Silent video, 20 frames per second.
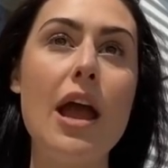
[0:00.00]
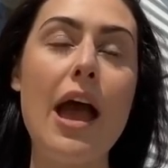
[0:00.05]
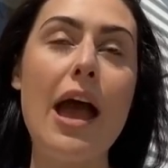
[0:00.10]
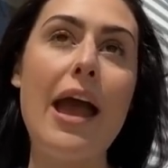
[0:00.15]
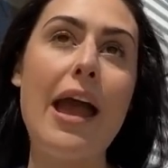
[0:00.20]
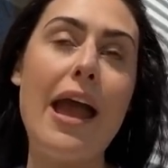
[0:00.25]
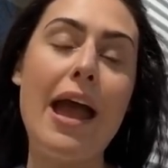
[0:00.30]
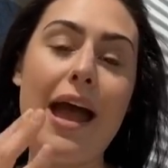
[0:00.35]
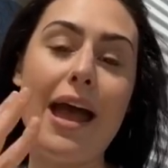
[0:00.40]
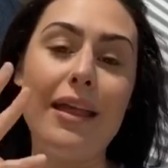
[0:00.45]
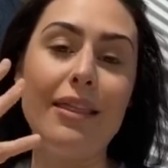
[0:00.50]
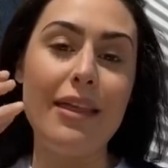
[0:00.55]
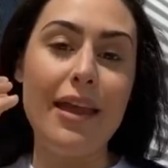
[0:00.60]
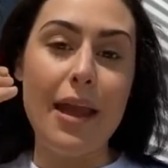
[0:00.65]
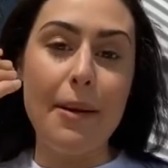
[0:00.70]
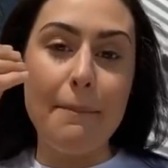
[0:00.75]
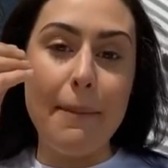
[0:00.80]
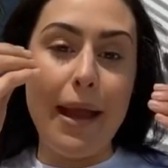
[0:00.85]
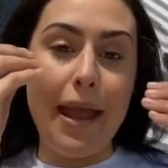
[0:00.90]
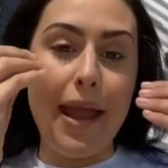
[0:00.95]
I had
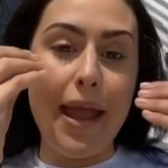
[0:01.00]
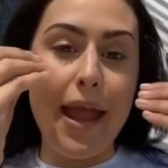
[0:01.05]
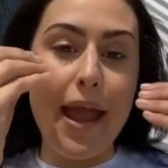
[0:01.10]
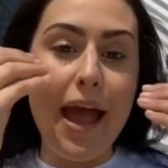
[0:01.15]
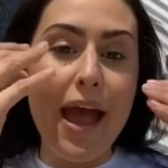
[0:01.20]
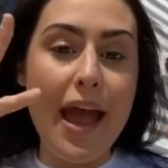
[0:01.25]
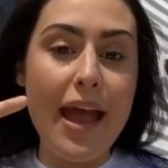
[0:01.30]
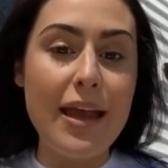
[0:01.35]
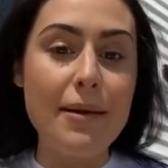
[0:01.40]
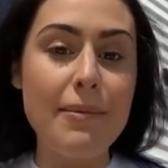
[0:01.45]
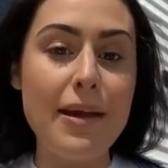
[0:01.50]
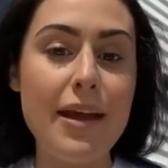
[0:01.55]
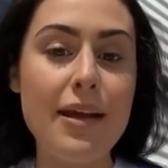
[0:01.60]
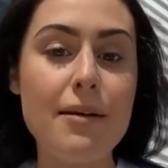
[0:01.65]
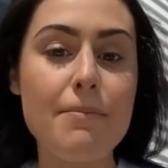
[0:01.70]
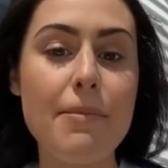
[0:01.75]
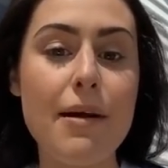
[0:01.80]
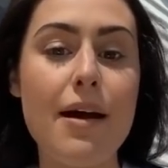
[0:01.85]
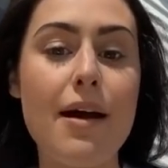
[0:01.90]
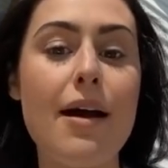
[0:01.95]
like my eye
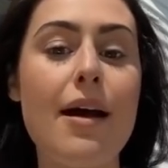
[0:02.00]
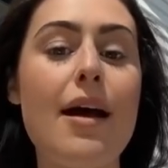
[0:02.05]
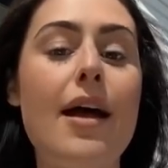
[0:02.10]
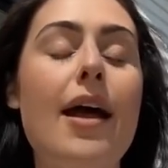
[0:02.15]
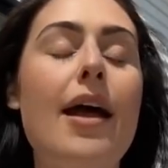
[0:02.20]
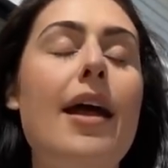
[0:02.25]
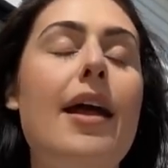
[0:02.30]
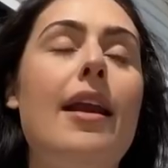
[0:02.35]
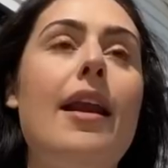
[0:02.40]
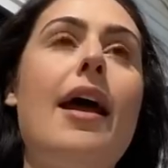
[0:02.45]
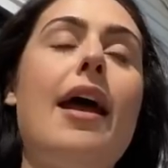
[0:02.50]
makeup on.